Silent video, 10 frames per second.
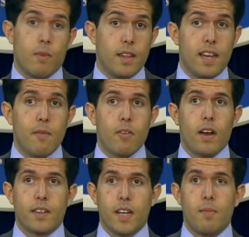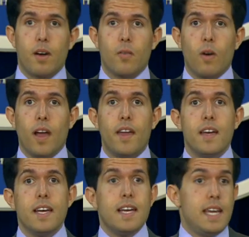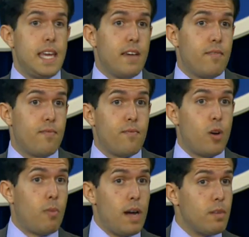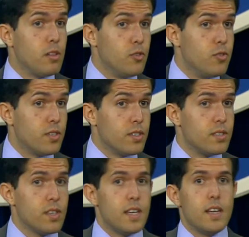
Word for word: On the Democratic side, by the way, if Obama loses,